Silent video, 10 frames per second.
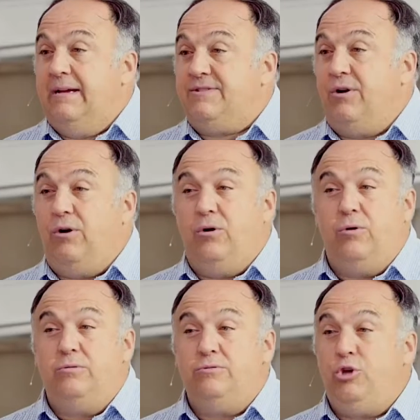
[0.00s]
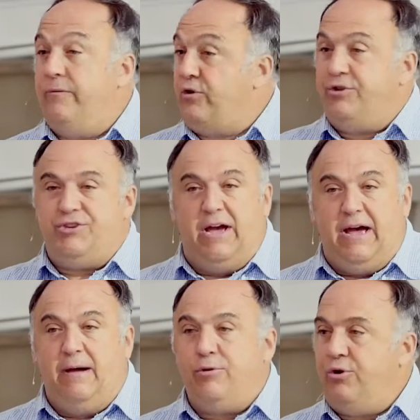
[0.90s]
So you have a good
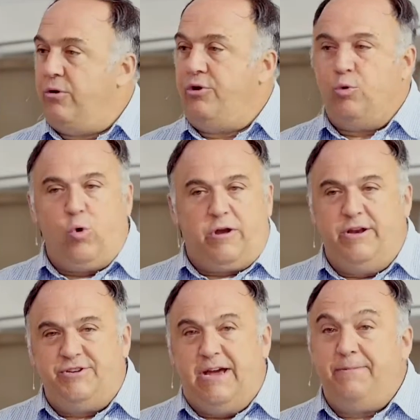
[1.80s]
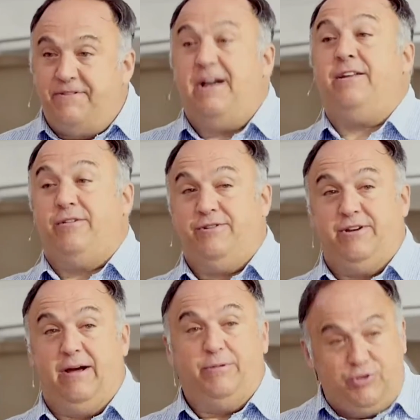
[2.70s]
job, or you're working a job that's not a good
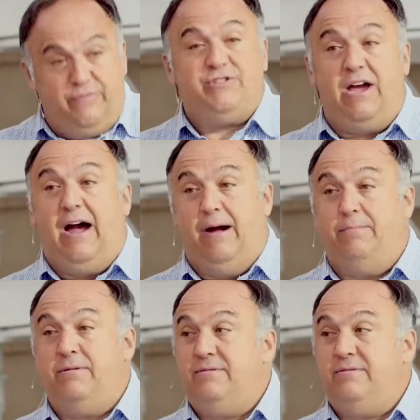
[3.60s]
job, but you have a job,